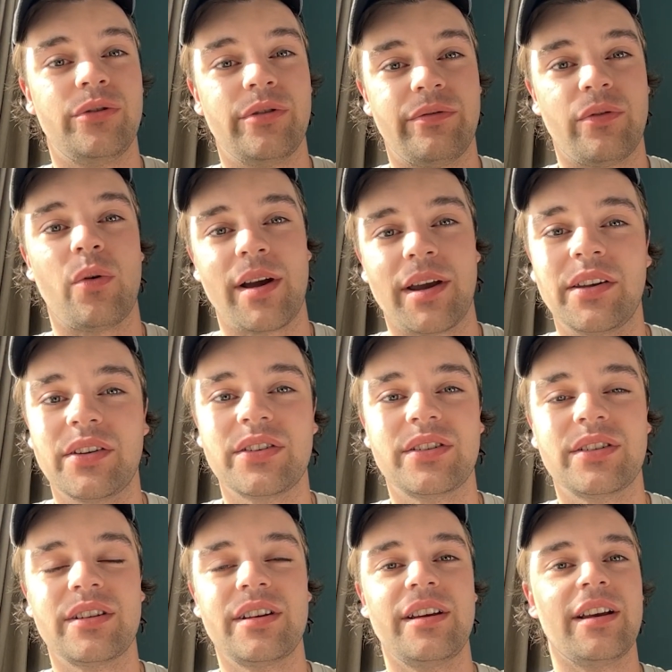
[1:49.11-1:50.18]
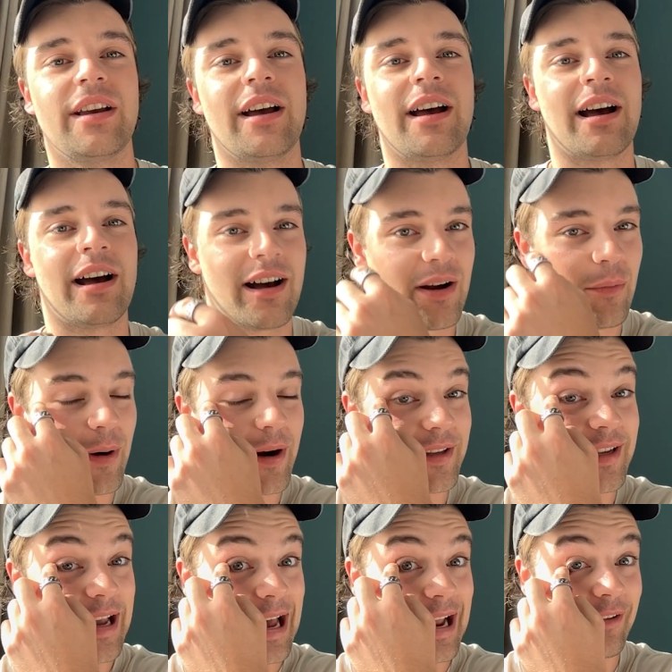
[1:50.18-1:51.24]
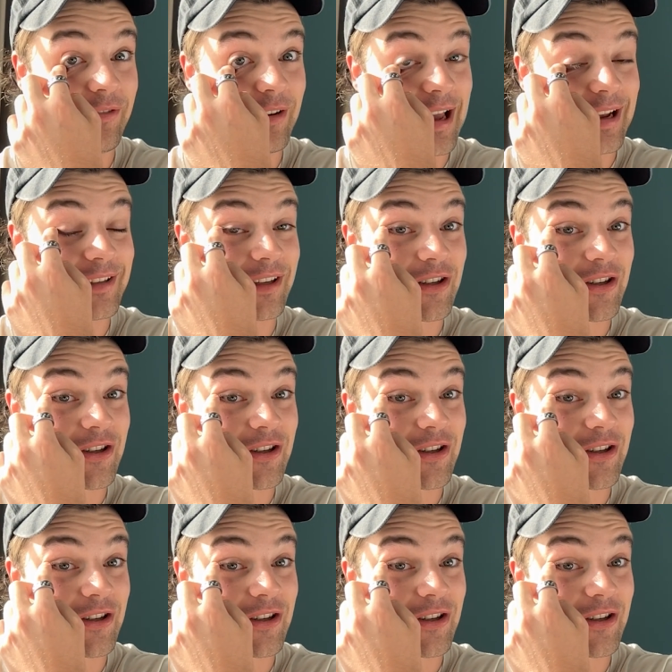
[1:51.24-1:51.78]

The Voice, I went into anaphylactic